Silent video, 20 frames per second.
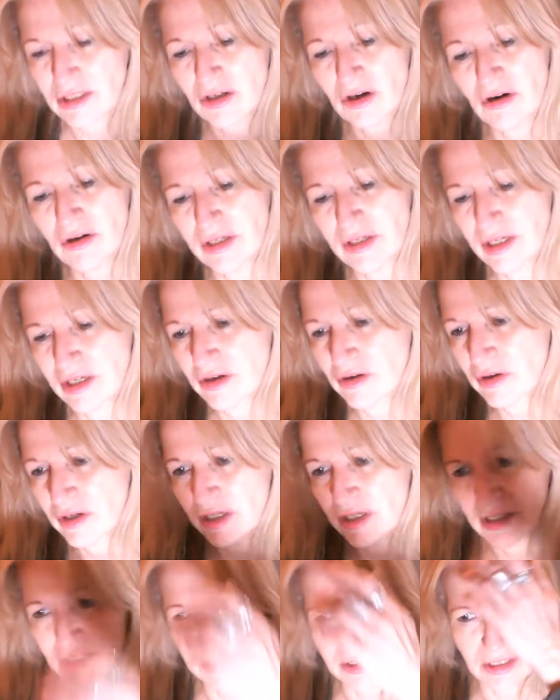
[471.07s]
card here
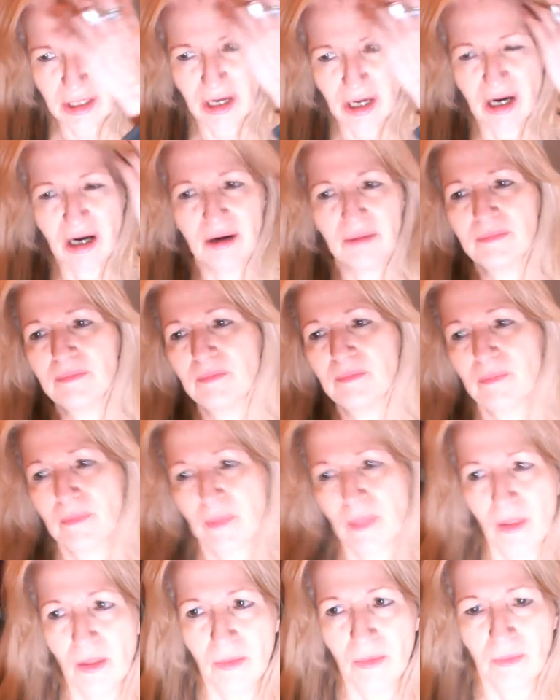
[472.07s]
is, or
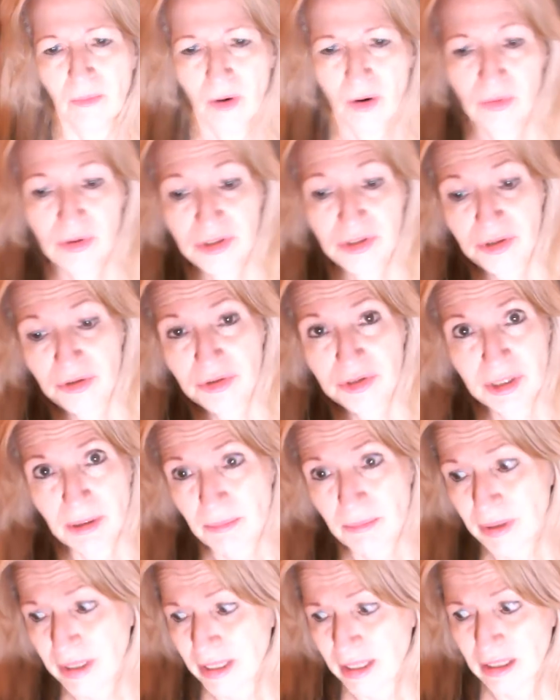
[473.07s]
we choose
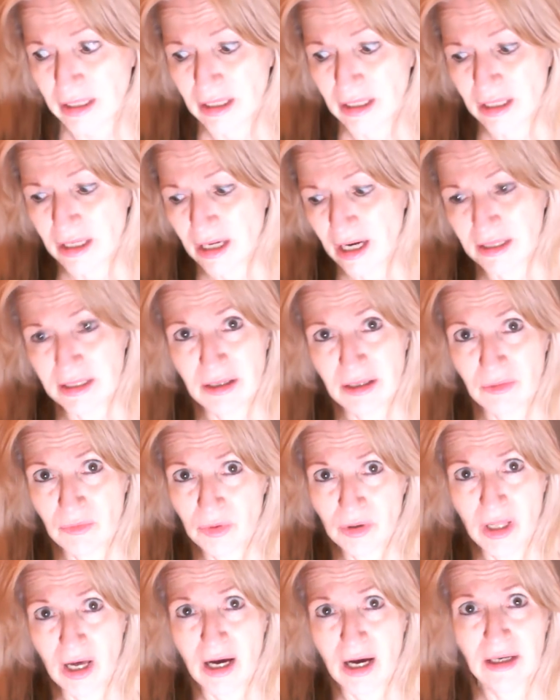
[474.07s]
somebody and then
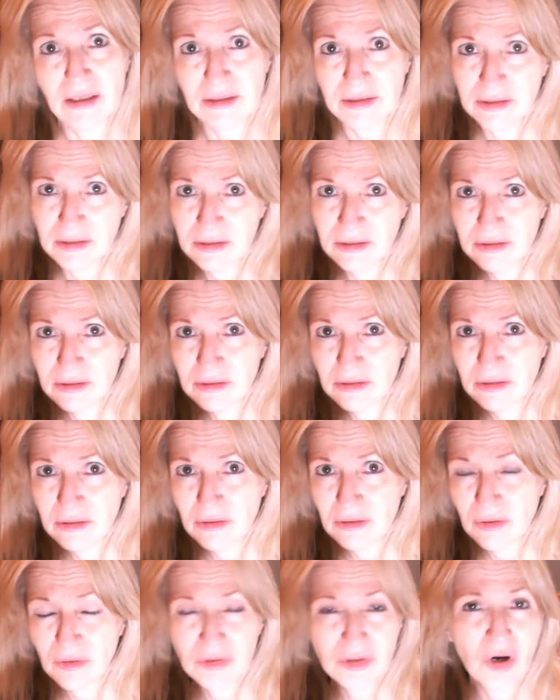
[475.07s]
realize,
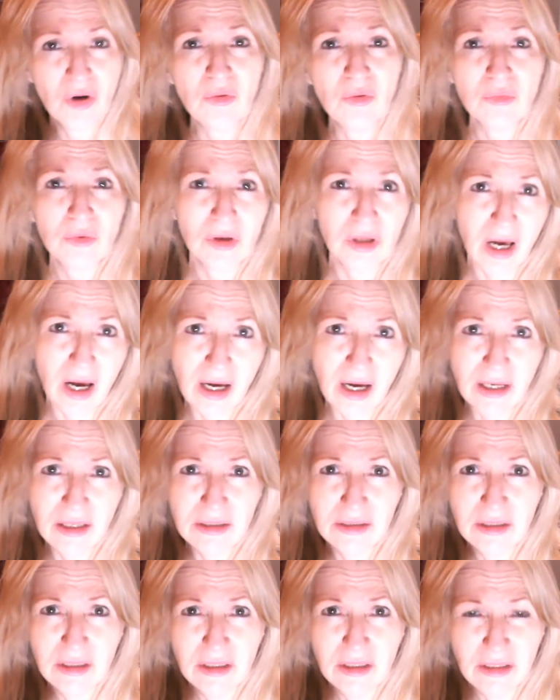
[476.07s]
or don't
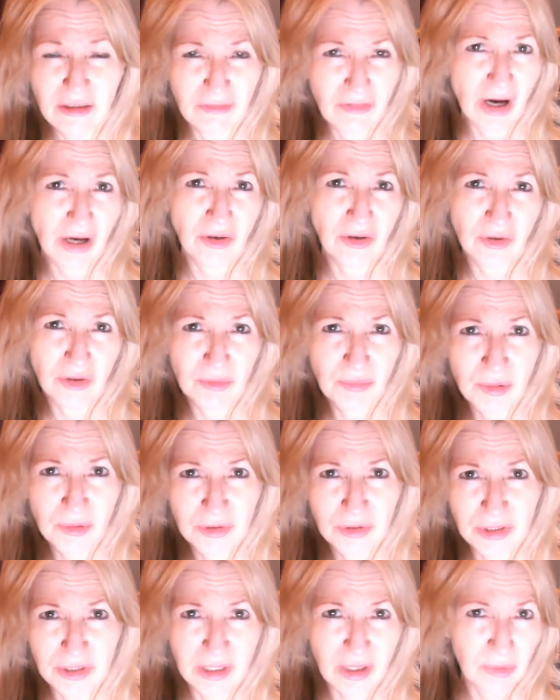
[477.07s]
realize, the value of the
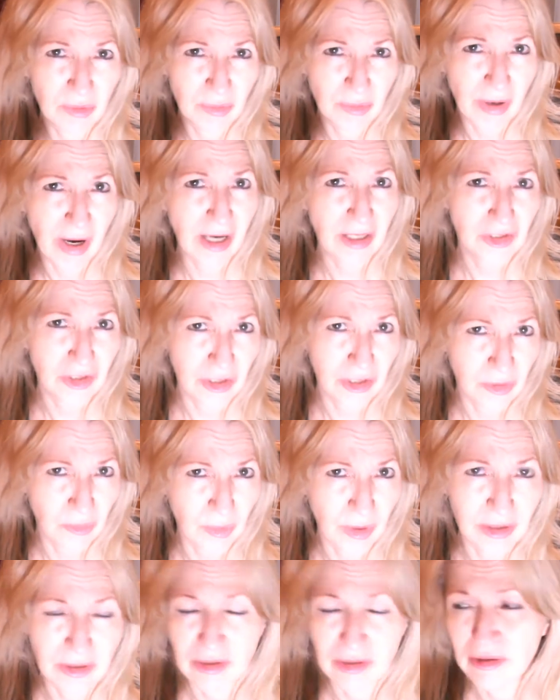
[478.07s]
person that we were actually
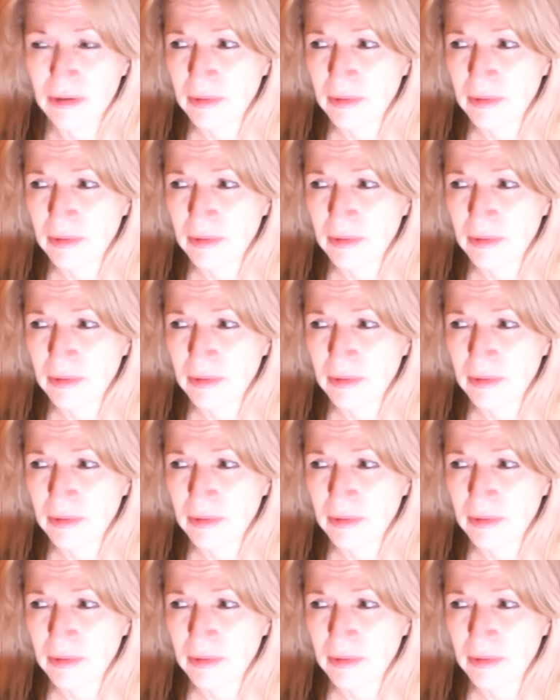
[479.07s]
with.